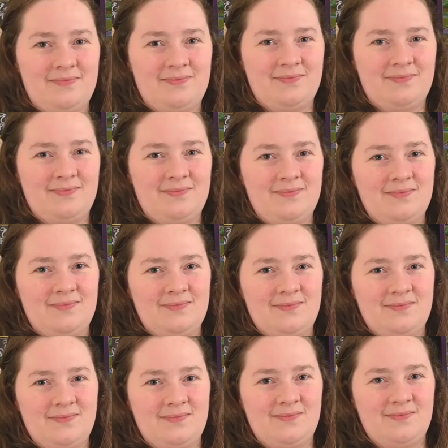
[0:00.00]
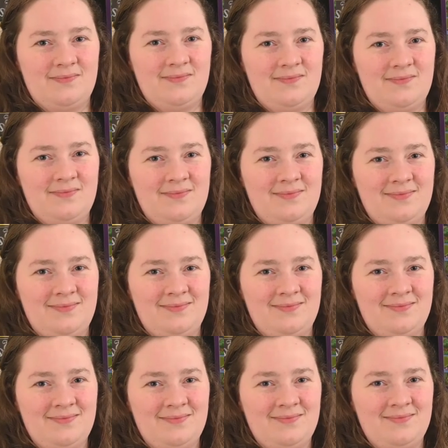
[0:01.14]

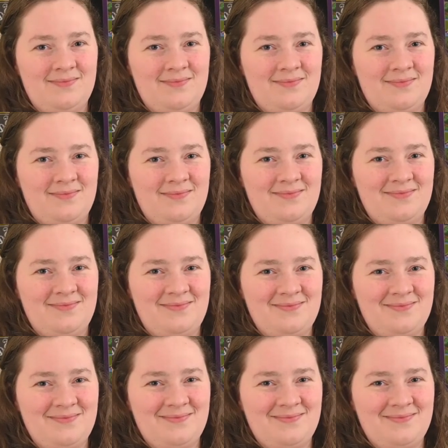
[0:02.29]
(not speaking)